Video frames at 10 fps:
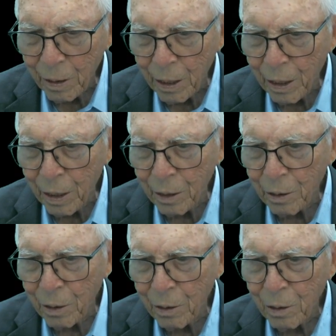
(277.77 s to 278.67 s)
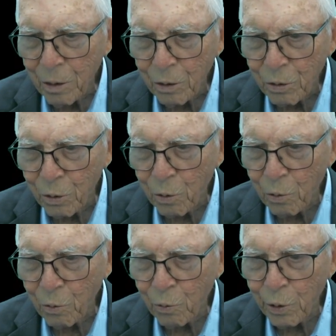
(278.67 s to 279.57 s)
and so
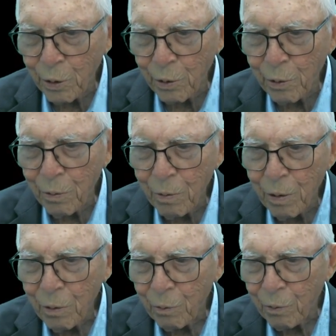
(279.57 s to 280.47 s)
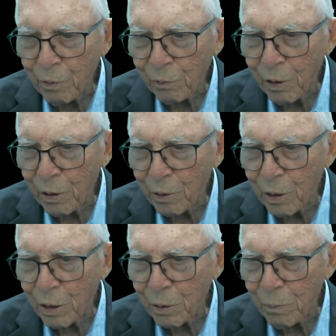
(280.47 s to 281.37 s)
we've got
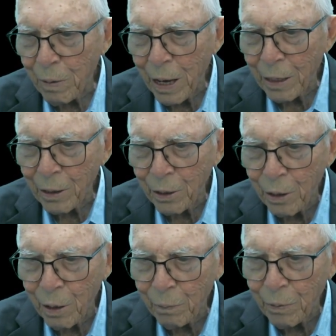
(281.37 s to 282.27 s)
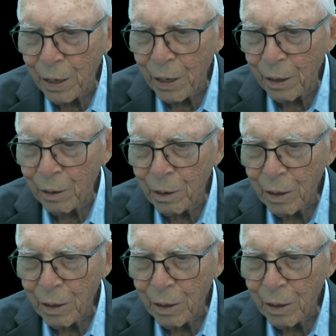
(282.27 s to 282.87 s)
this banded up now,